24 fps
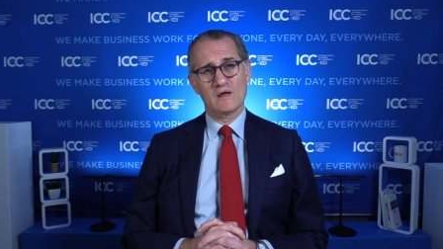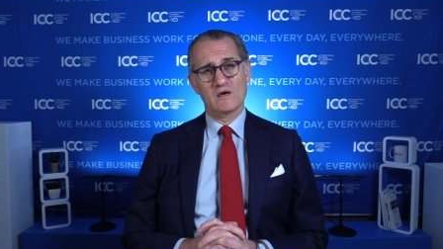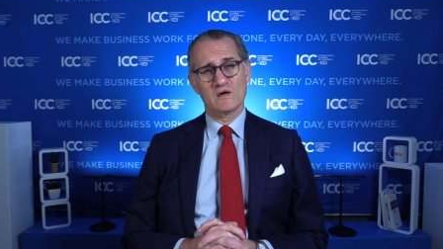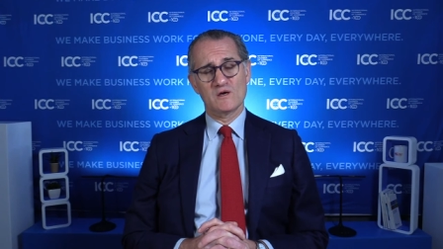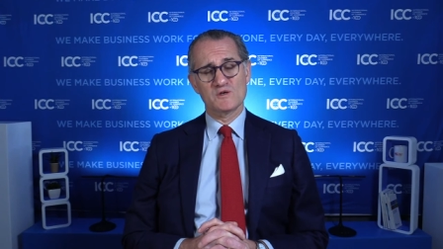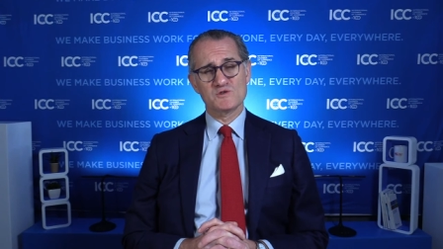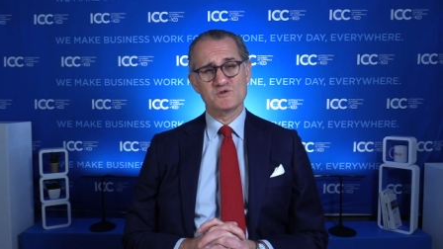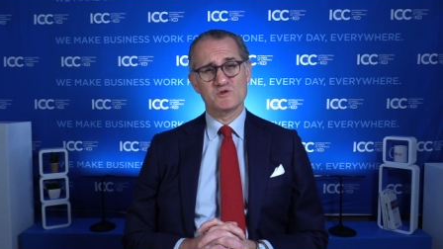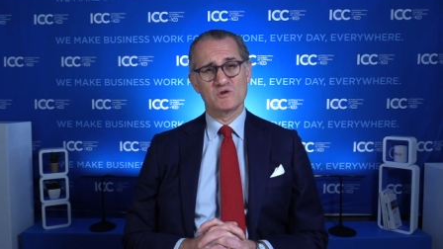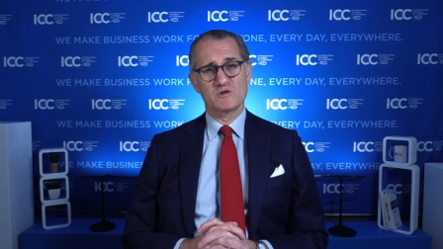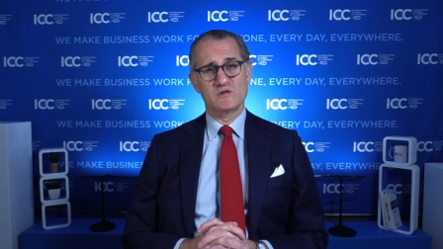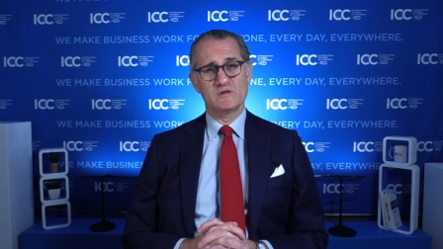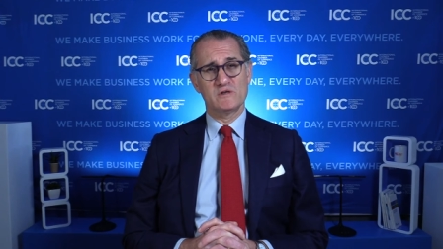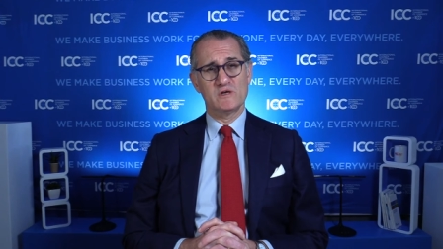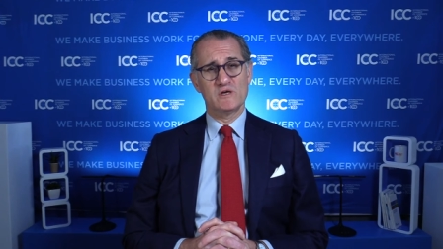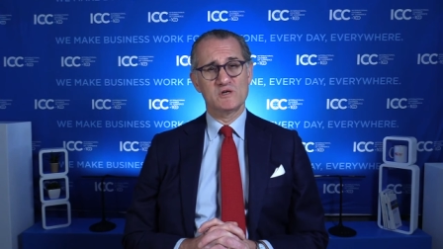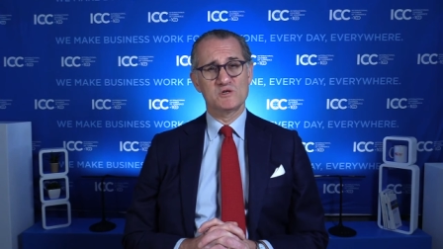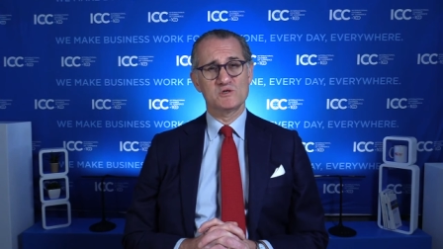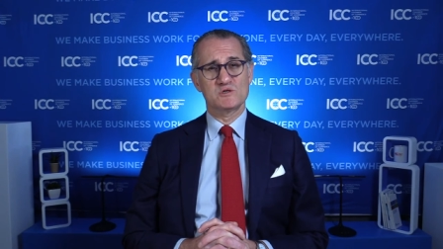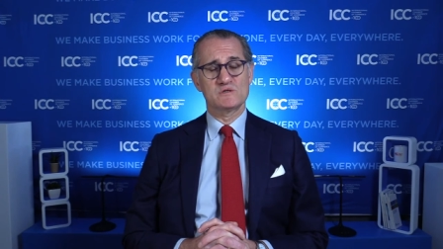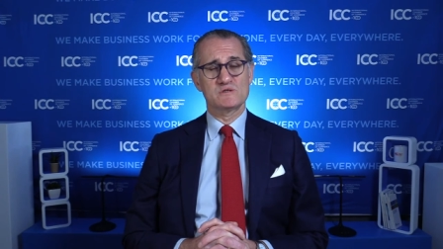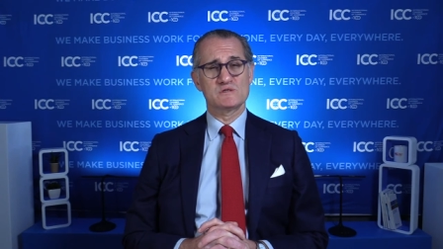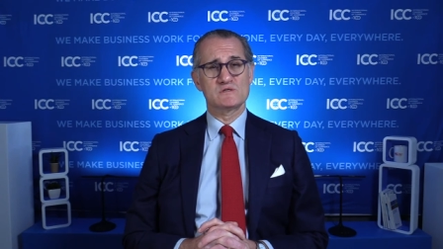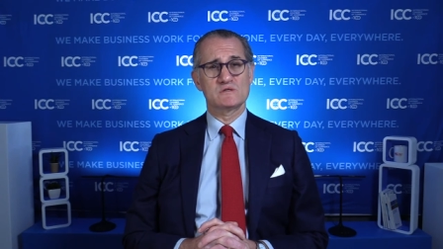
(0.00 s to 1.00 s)

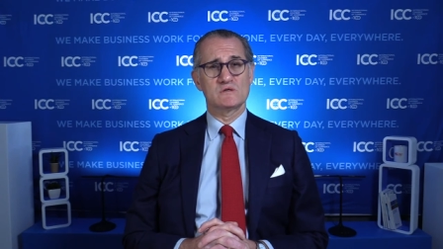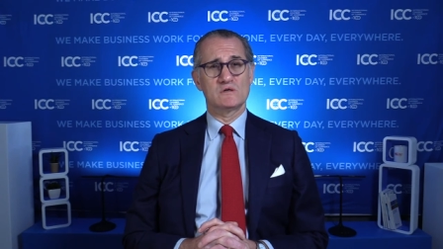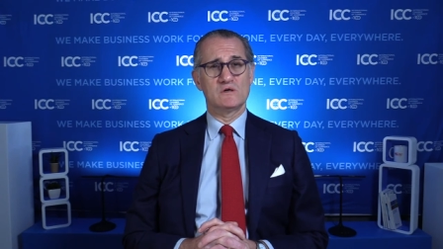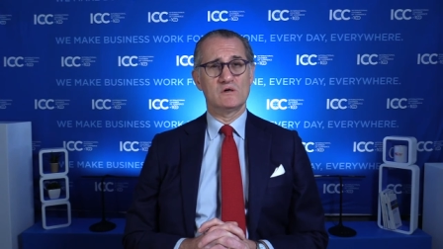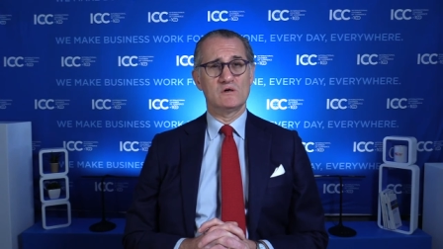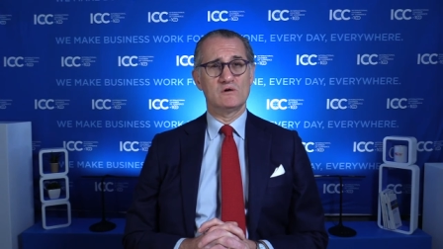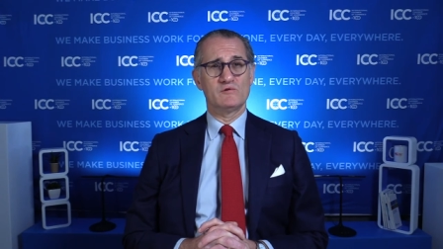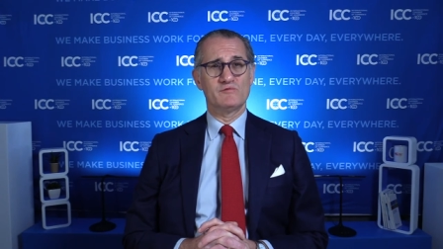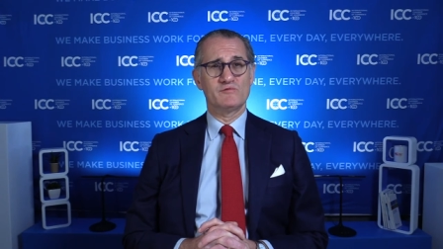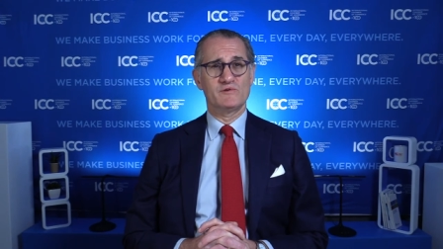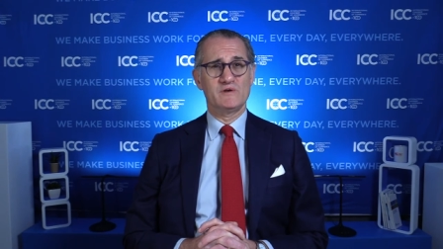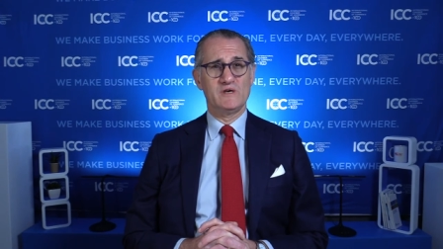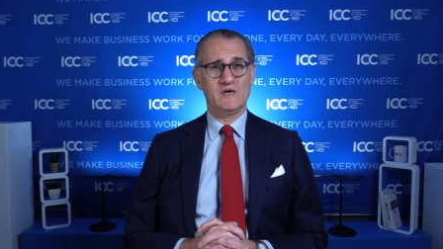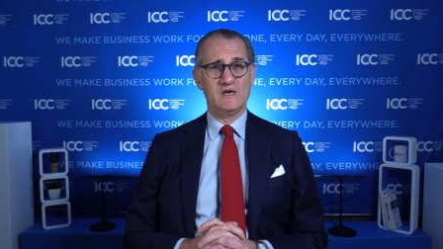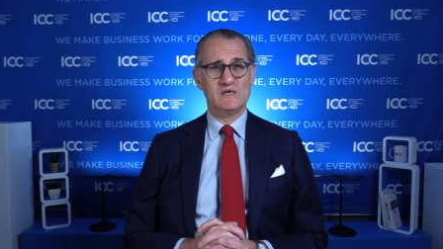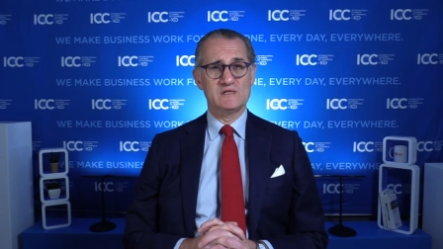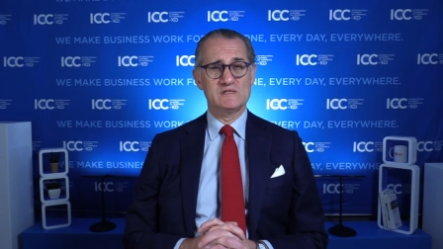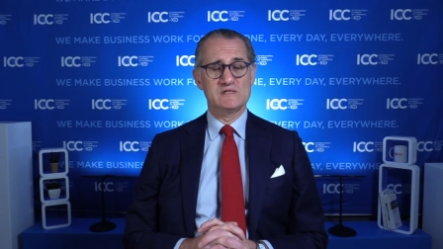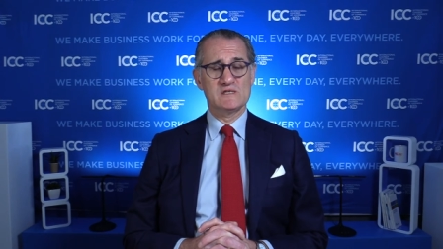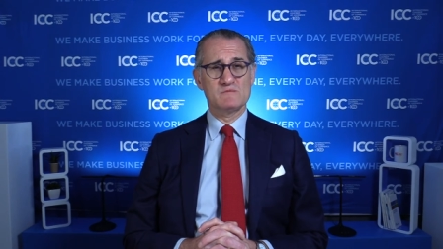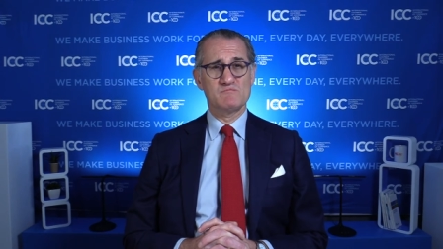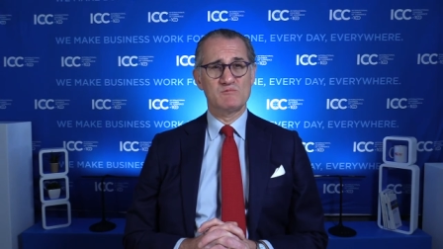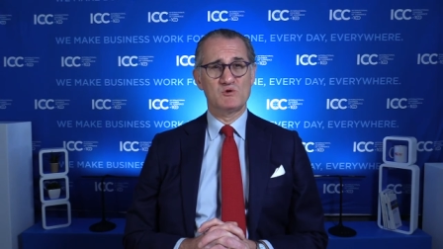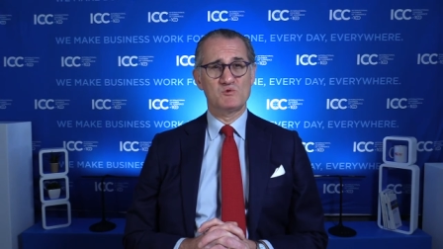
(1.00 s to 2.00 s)
consolidations of
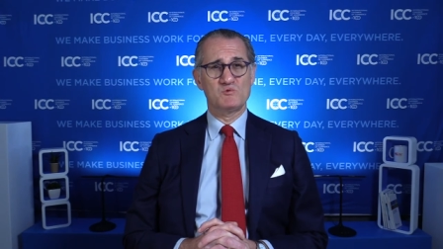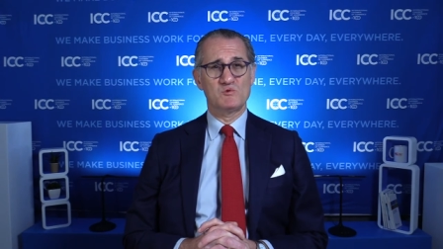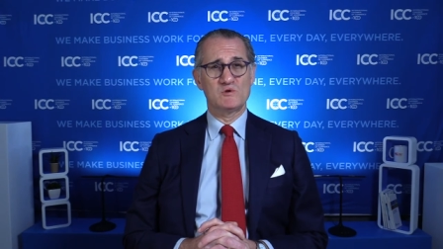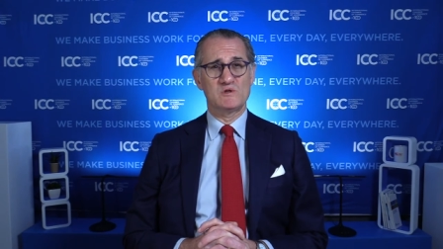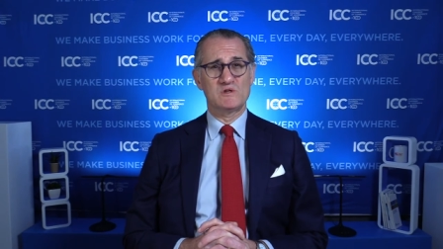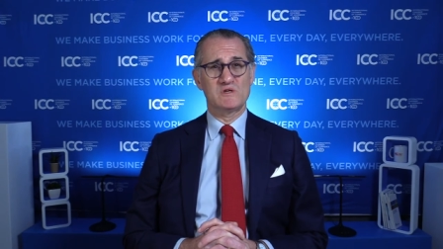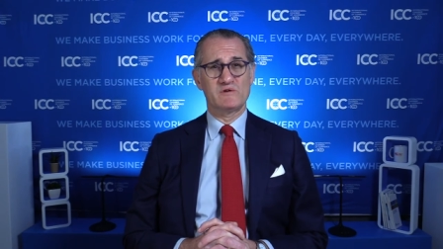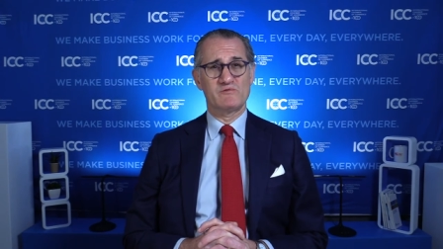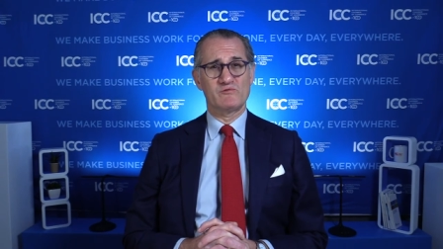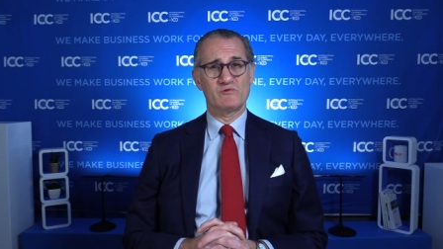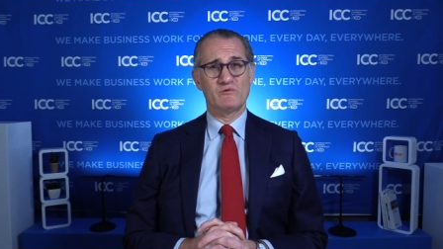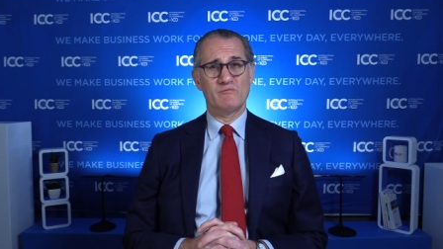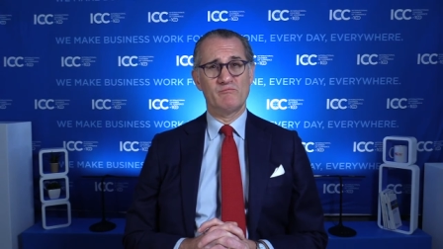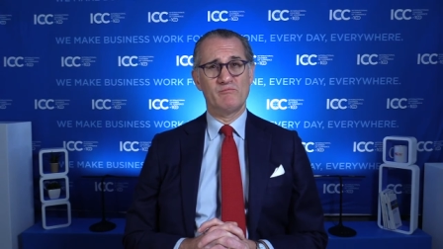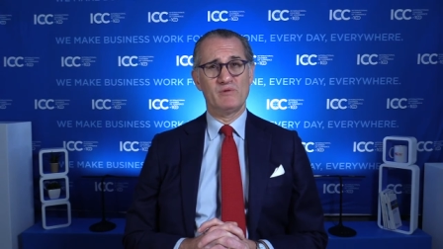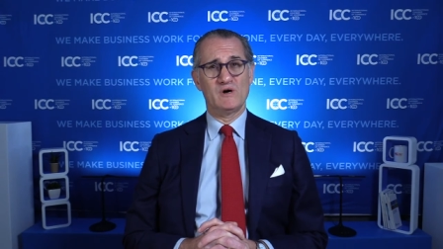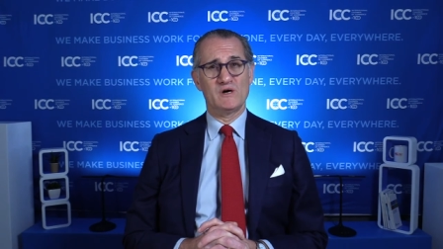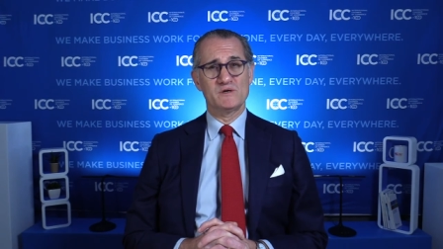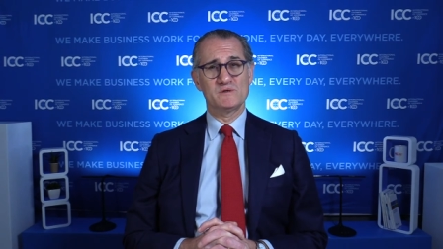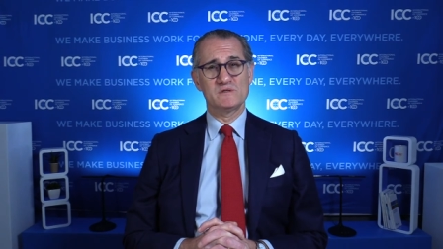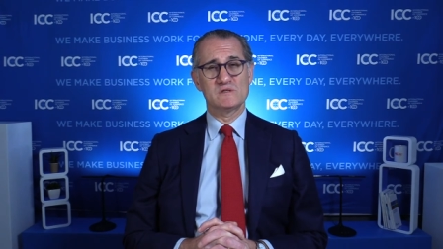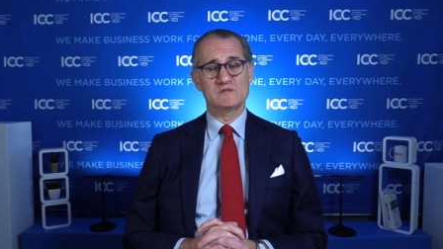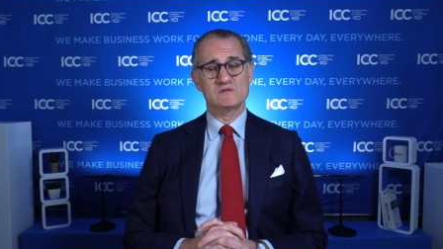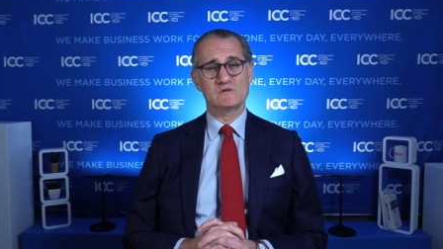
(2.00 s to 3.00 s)
cases between different
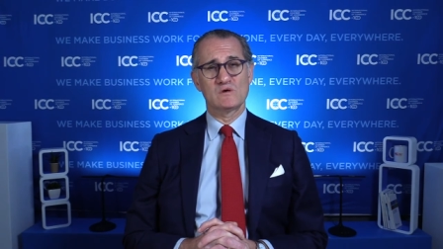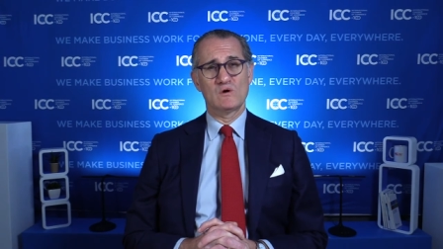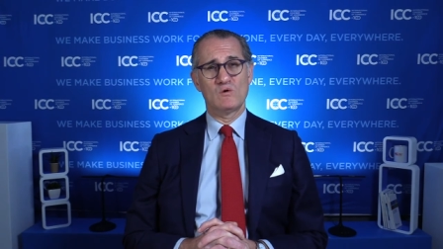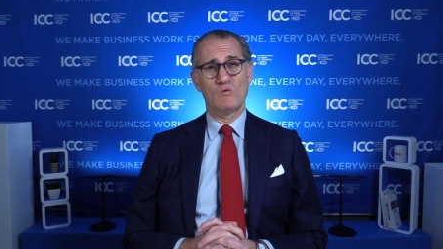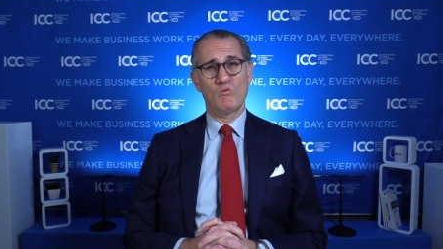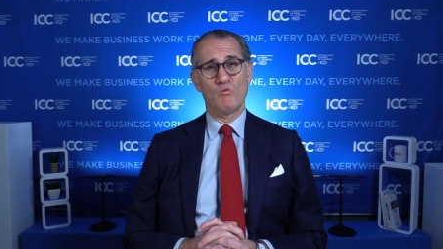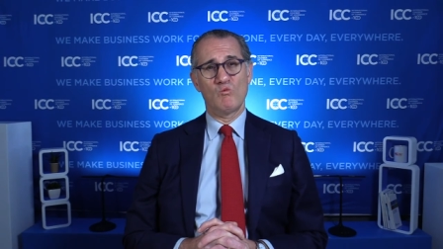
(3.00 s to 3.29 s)
parties